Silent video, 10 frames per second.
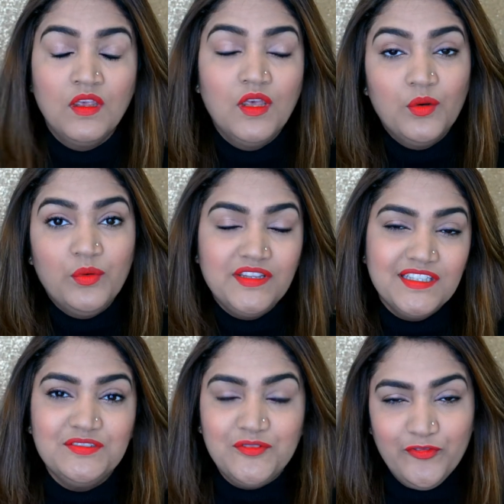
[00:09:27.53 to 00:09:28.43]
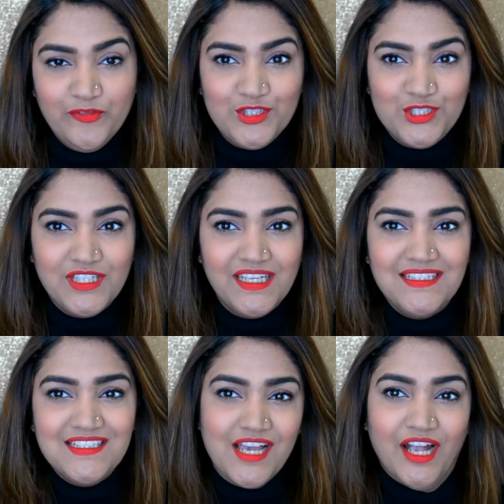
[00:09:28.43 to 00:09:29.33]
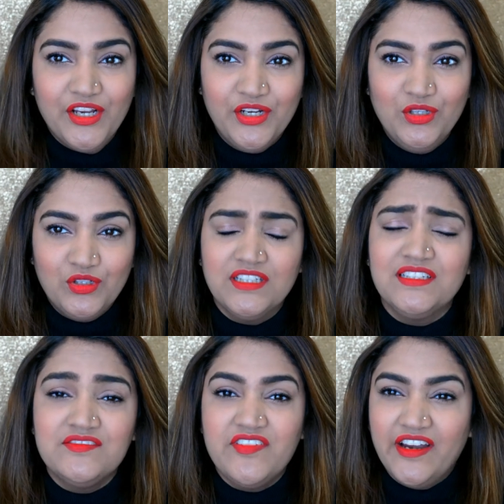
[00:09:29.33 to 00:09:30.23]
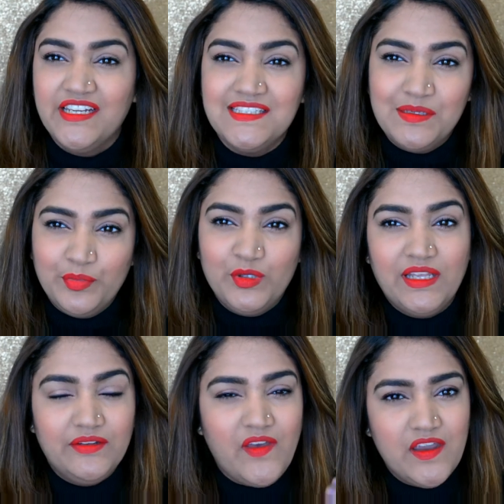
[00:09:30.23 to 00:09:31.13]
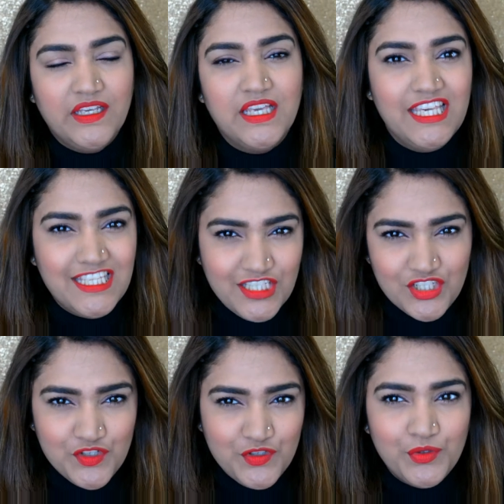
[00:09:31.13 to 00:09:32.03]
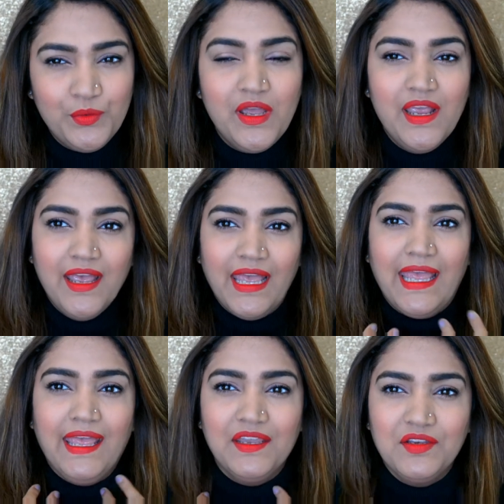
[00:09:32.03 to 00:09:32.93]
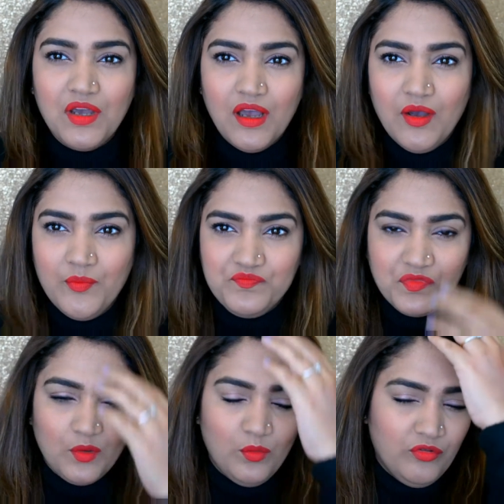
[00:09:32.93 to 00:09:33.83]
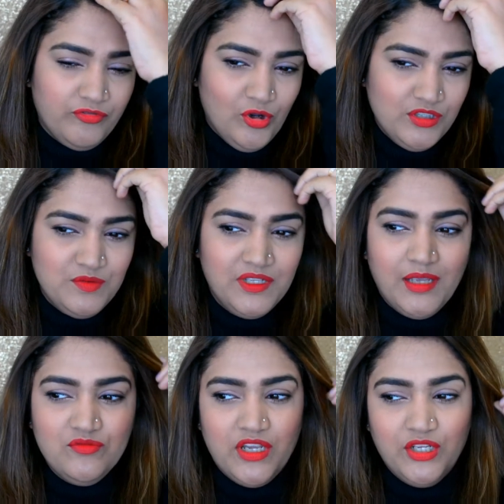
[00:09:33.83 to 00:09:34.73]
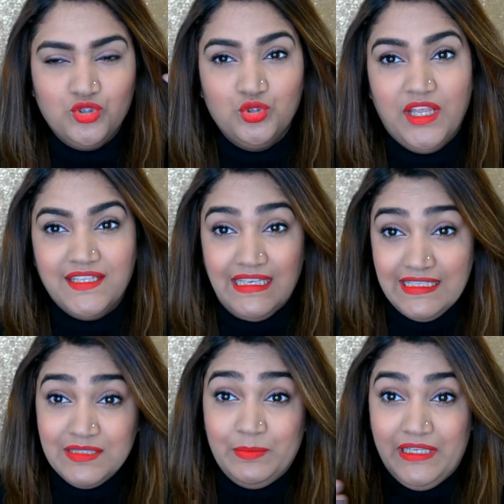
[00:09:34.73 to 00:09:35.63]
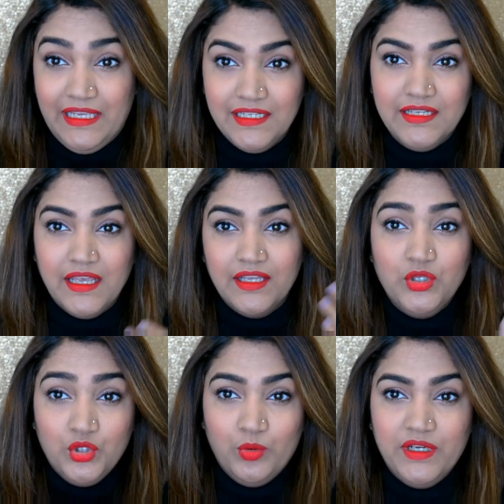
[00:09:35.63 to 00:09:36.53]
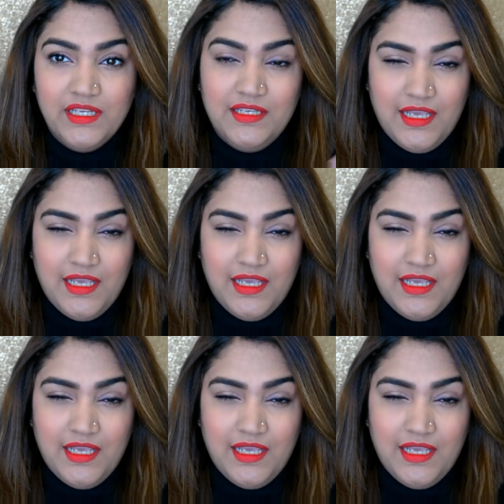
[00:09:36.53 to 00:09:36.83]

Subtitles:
With this, we have finished the entire look. It is very simple and very easy to do, and of course when I'm trying to like explain it and do it,